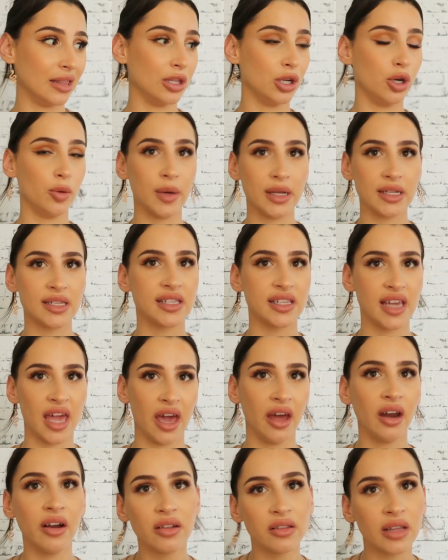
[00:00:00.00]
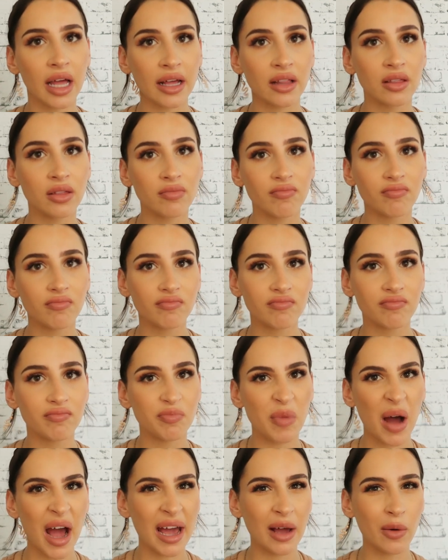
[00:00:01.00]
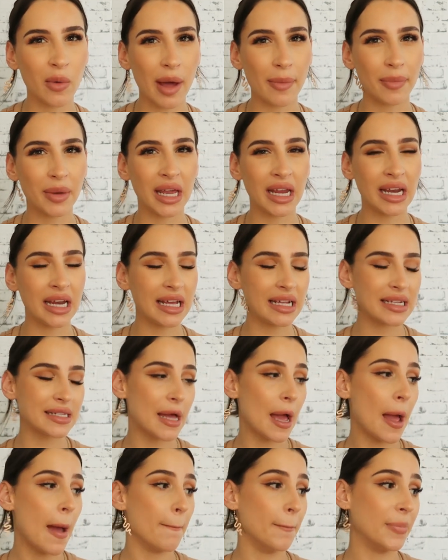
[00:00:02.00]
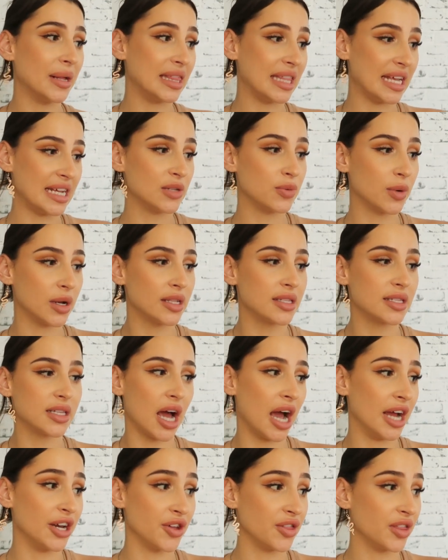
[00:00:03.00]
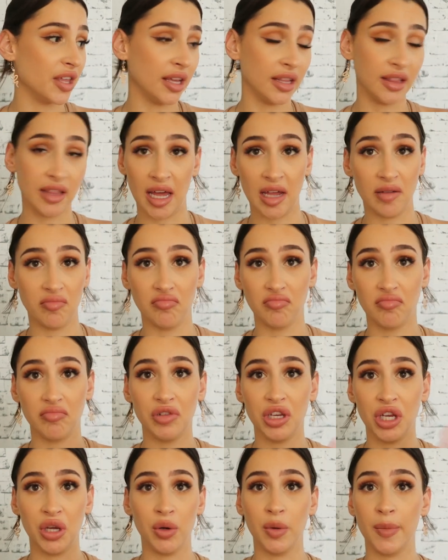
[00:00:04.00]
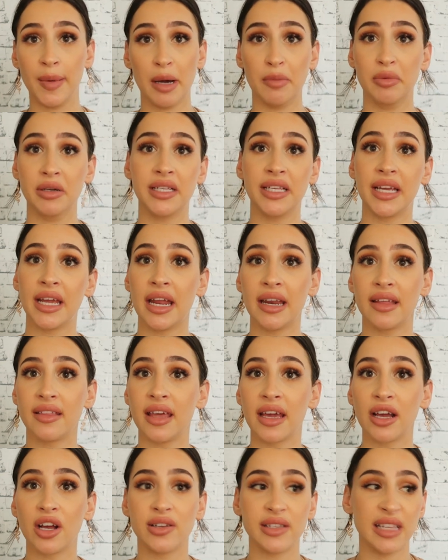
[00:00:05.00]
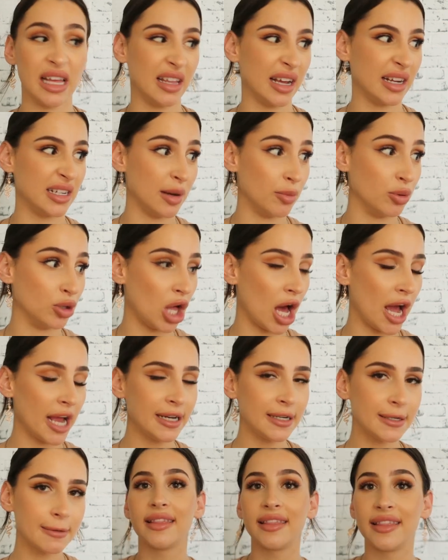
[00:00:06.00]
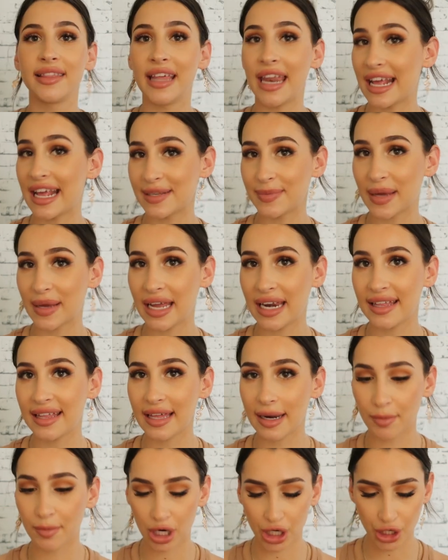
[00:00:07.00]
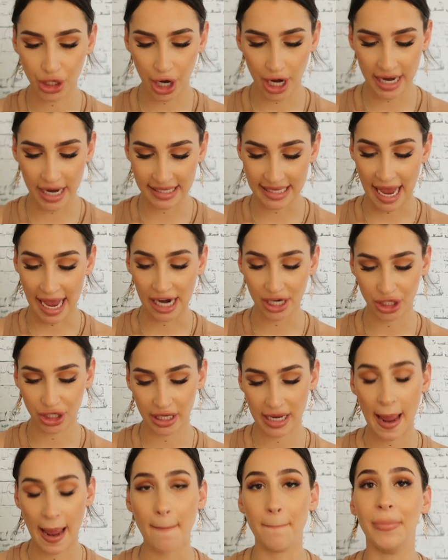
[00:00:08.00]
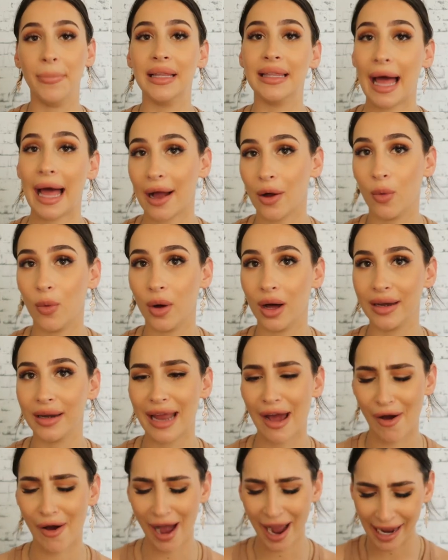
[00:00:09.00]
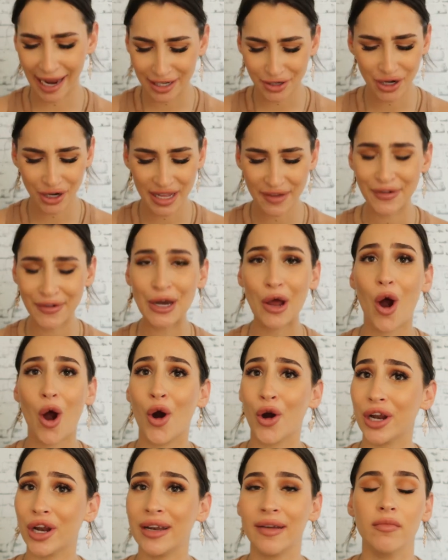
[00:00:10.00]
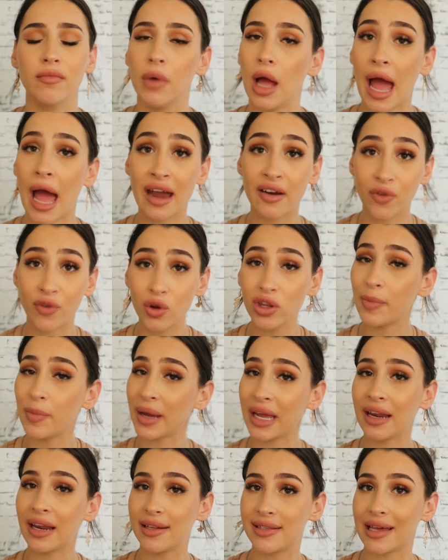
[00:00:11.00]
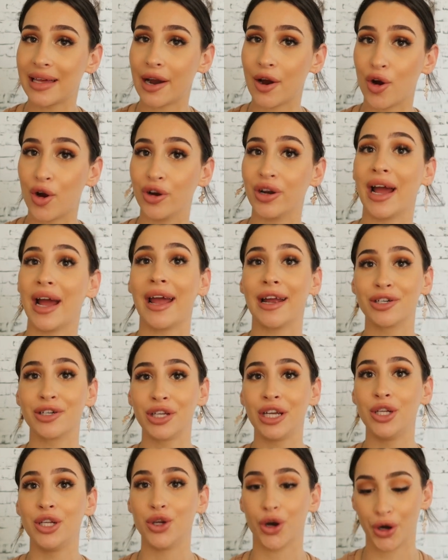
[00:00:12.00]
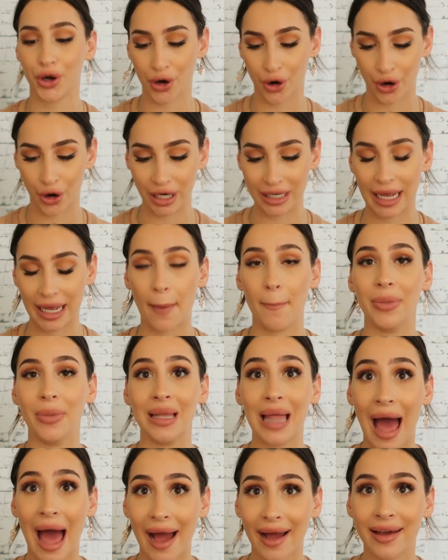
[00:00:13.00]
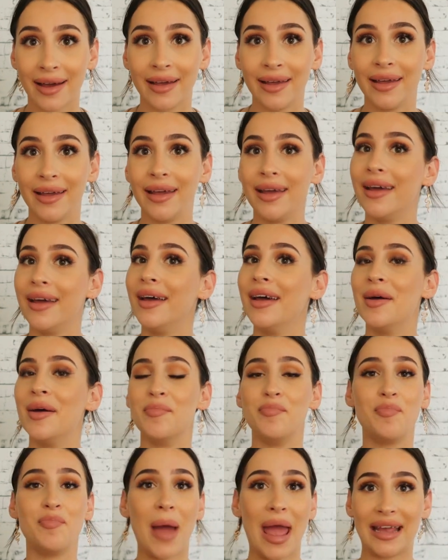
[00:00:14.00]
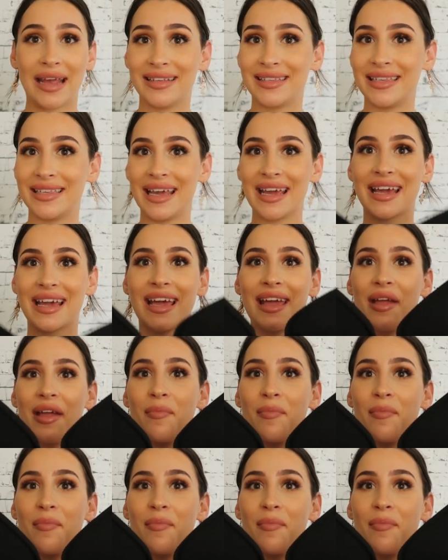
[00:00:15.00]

a little bit scared like buying white bikinis, but these ones, I don't think that you would be able to see anything because they're like double lined. The next bikini that I'm going to show you is actually a black one. Now, I don't even own, out of all the bikinis that I own, I actually don't own like a black basic